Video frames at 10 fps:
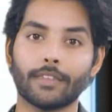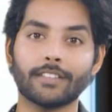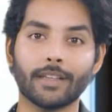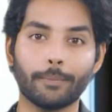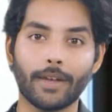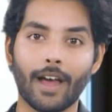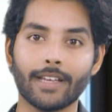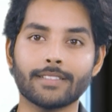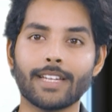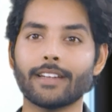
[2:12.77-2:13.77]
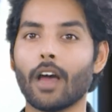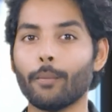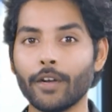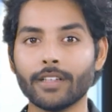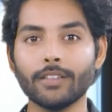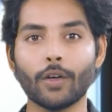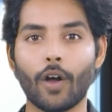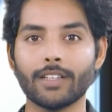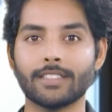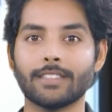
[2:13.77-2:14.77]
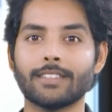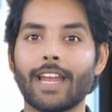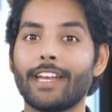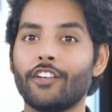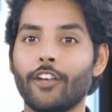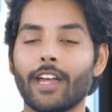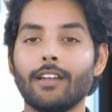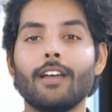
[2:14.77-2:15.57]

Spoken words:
This implies that American colleges like Yale,